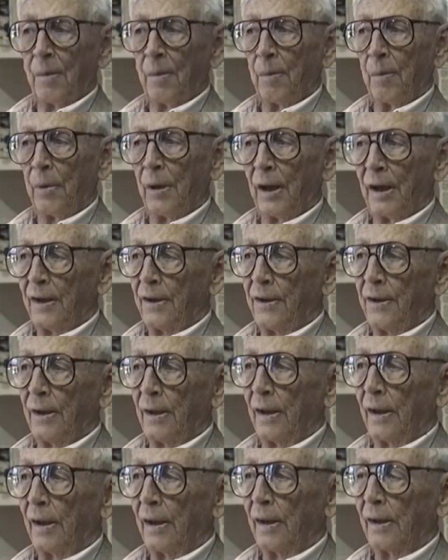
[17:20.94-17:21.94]
But
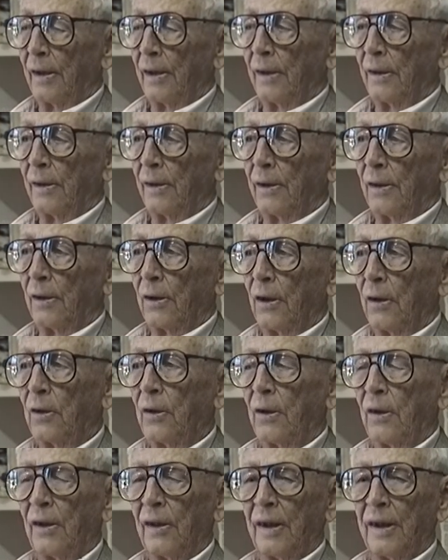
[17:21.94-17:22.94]
uh,
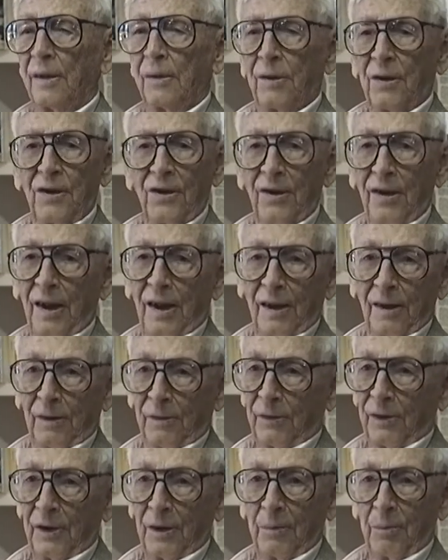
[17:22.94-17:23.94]
locally, it was not a
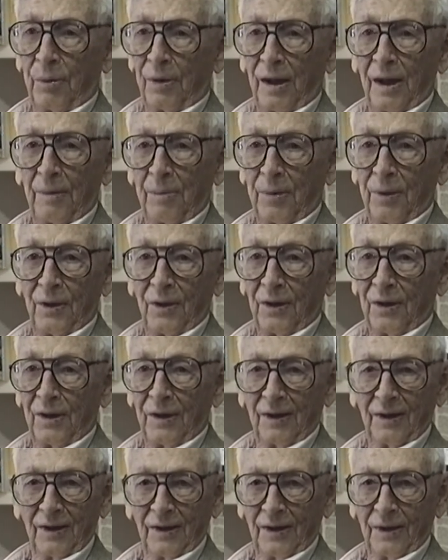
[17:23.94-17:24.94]
very popular
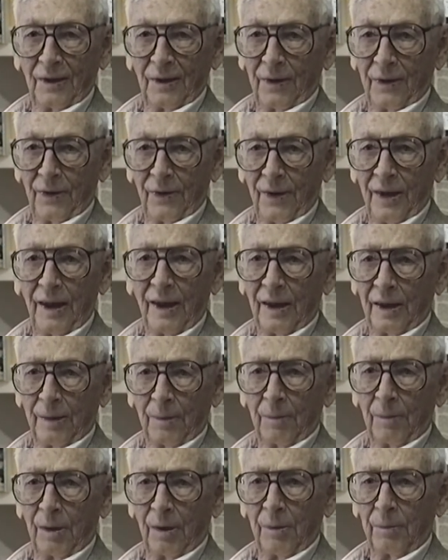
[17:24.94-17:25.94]

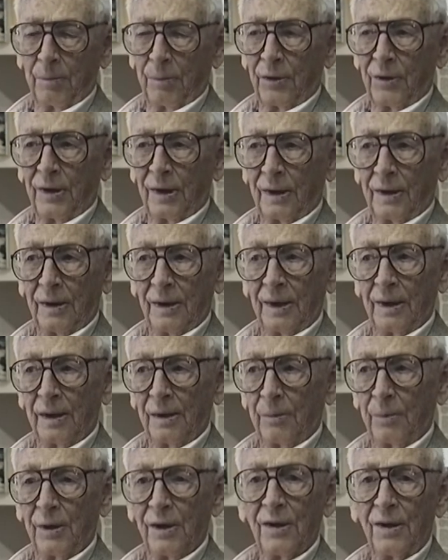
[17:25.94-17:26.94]
thing, uh, particularly in the
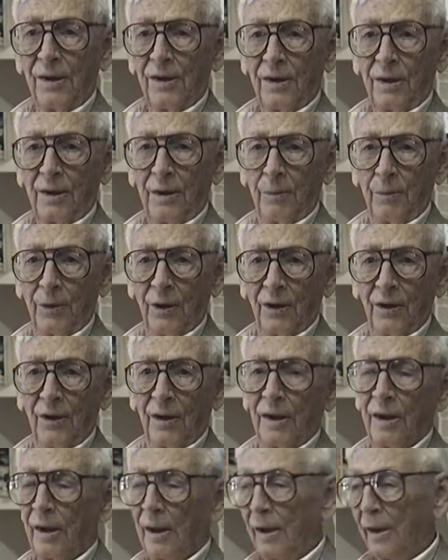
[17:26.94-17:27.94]
business
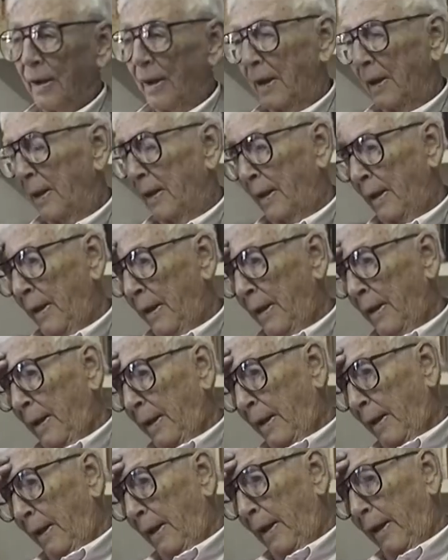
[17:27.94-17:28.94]
community.
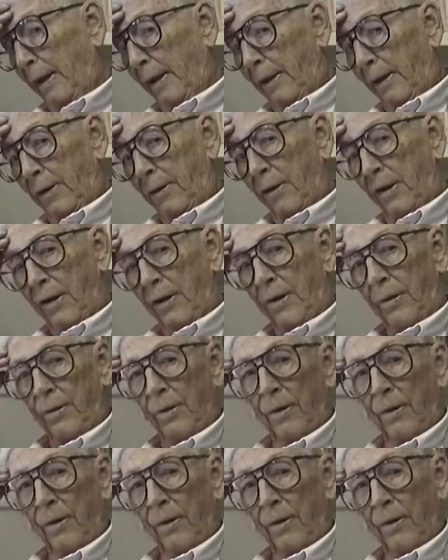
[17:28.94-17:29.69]
And of course,